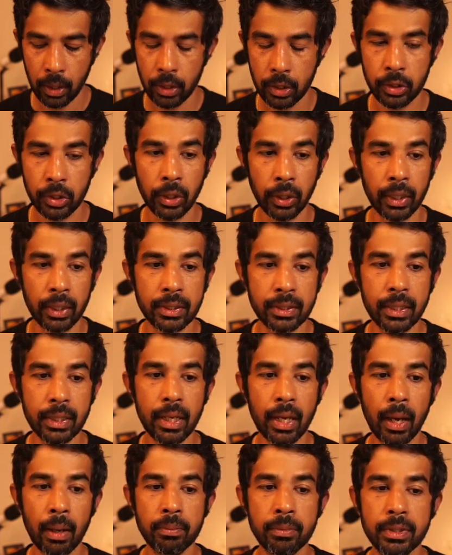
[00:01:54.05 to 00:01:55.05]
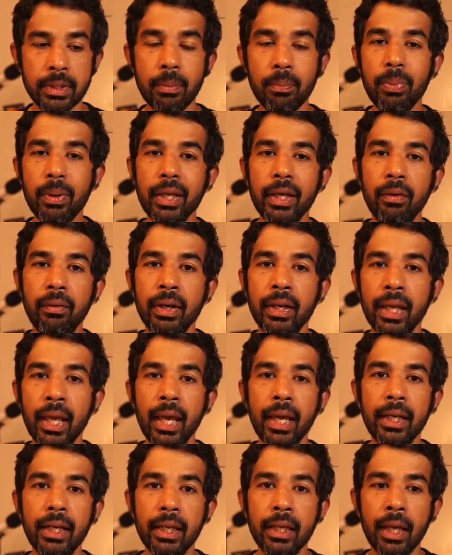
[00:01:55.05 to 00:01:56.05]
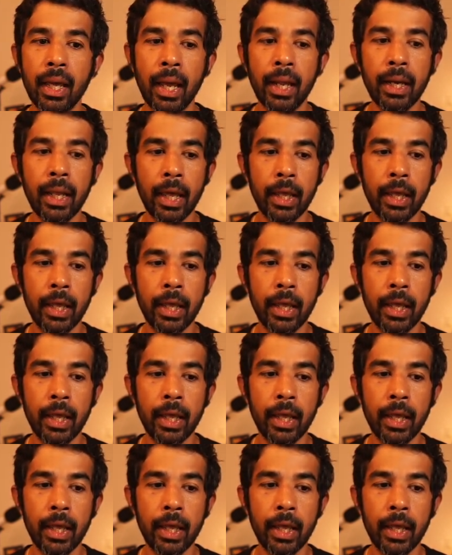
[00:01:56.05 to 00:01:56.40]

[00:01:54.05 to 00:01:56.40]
So you can see I'm simply creating an